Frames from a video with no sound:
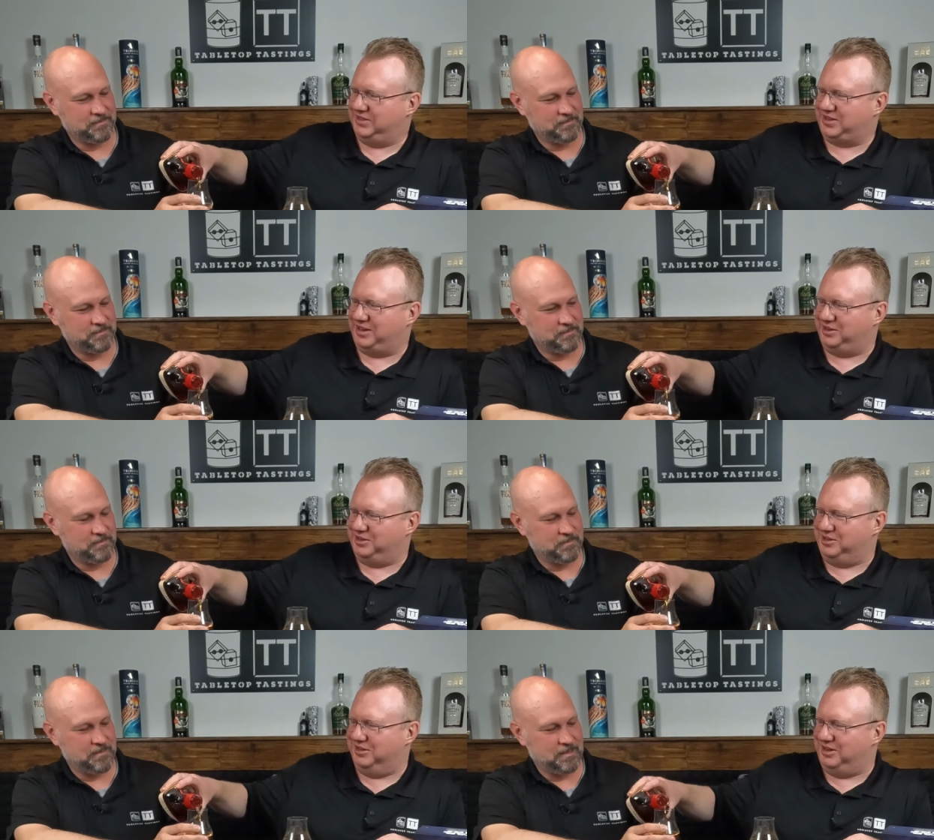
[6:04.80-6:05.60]
Speaker 1: It's got a
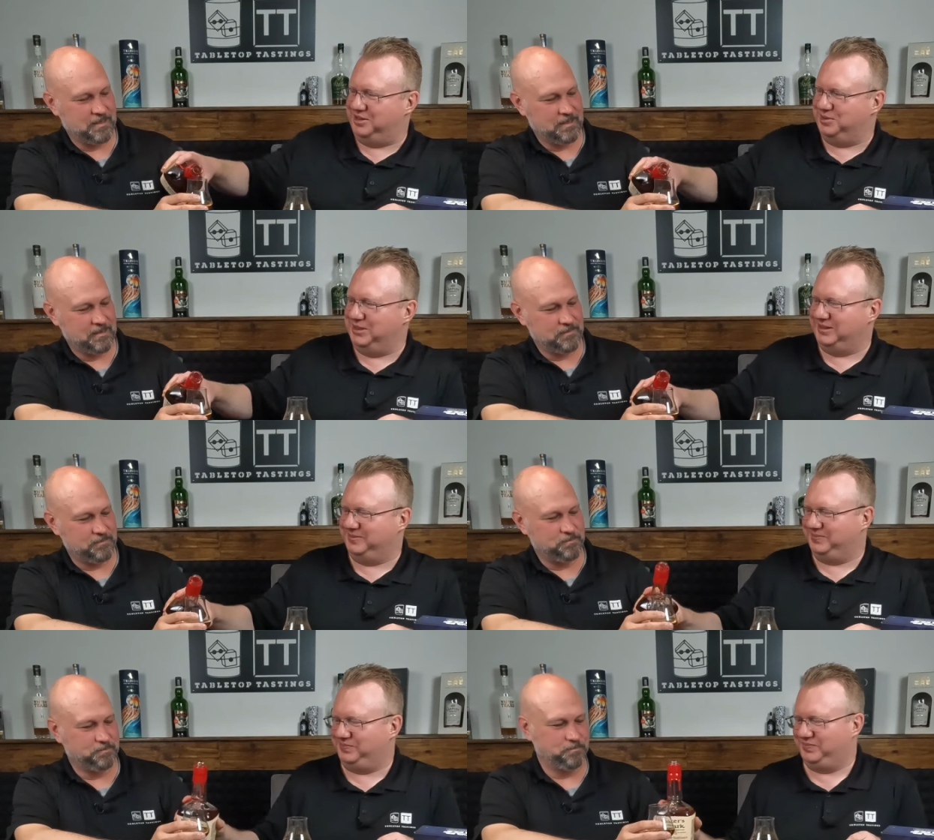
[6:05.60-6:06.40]
good glug to
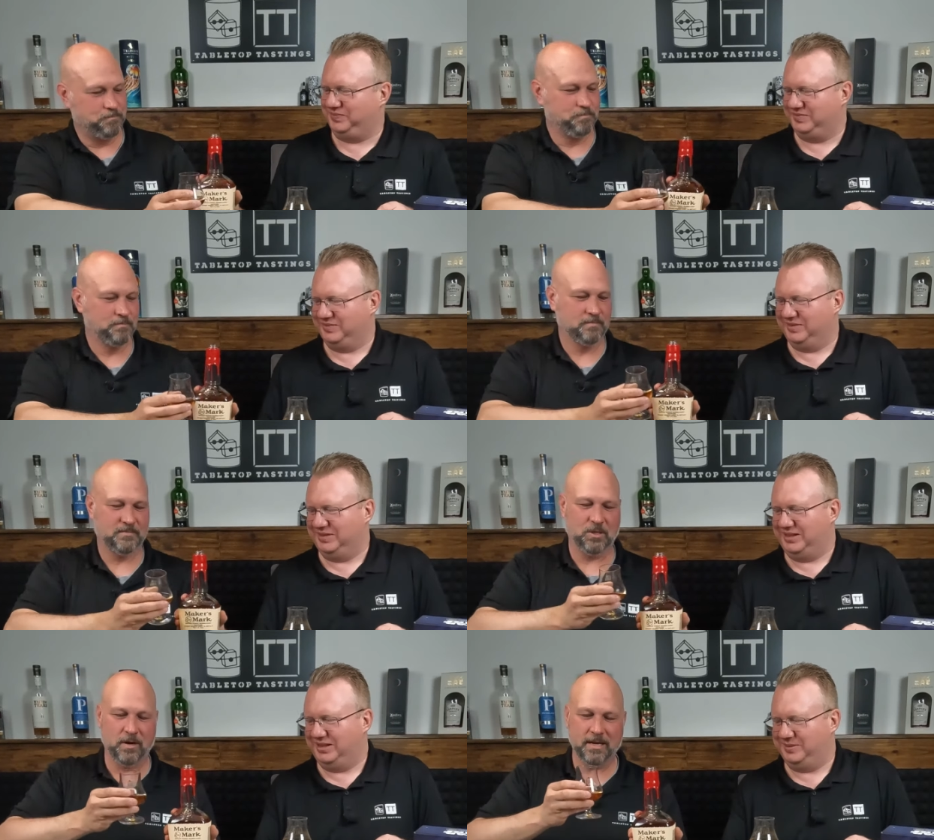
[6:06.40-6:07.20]
it. Mm-hmm.
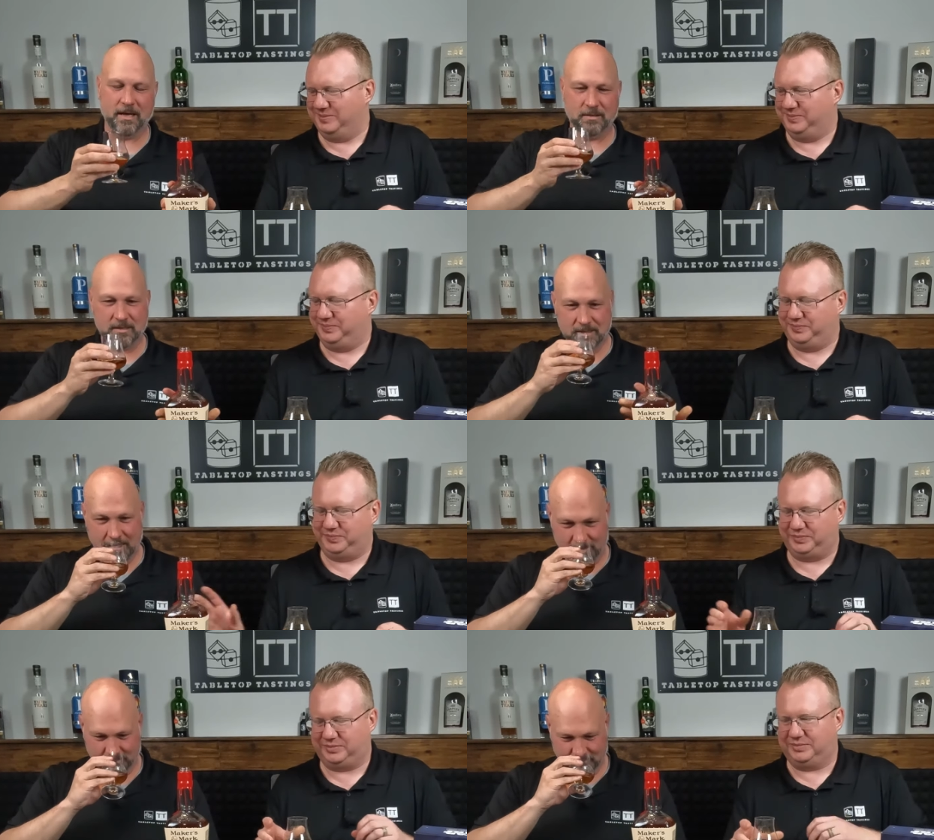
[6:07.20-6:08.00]
So again, just
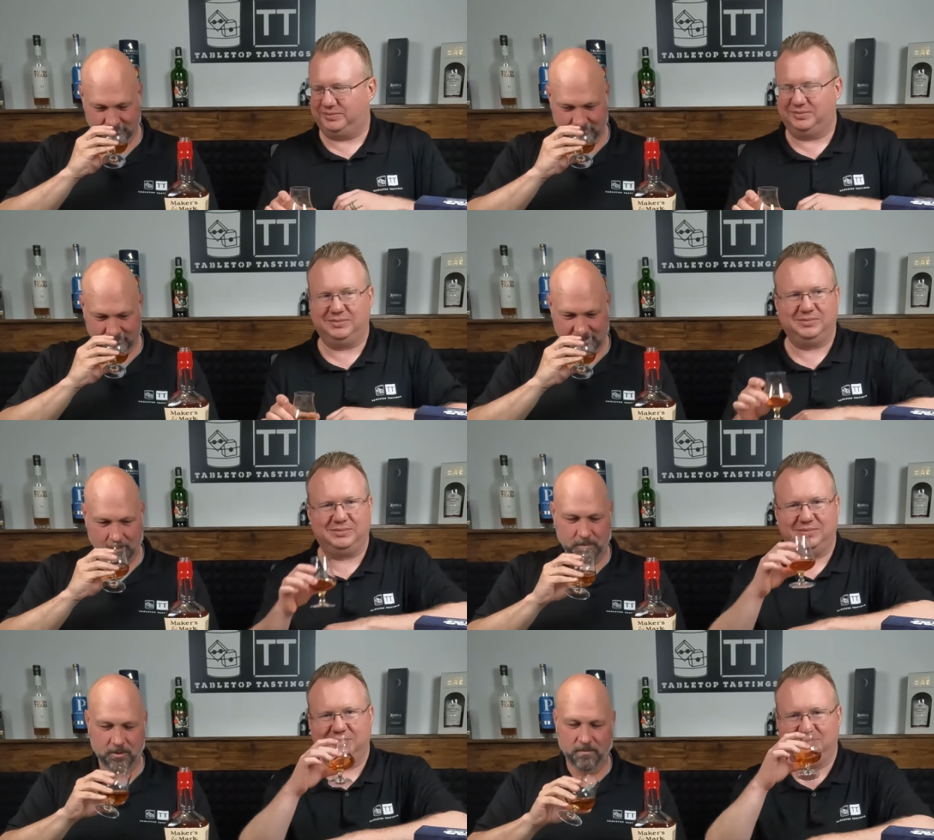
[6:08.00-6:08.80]
that
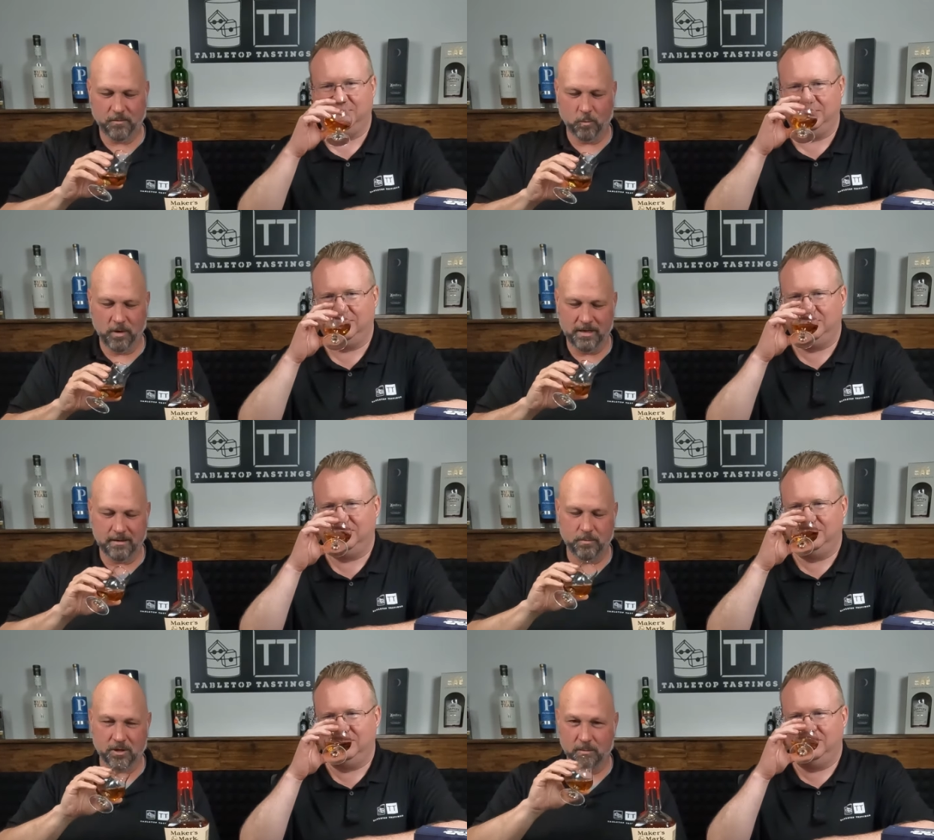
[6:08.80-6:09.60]
that beautiful
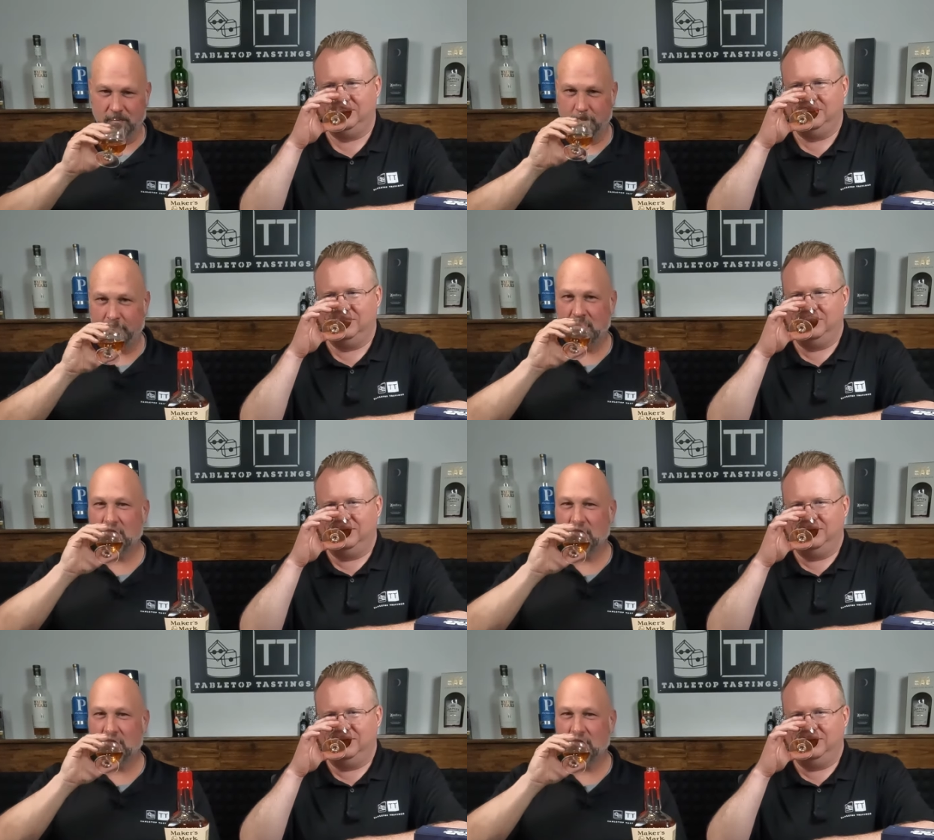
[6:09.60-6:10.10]
wheated bourbon.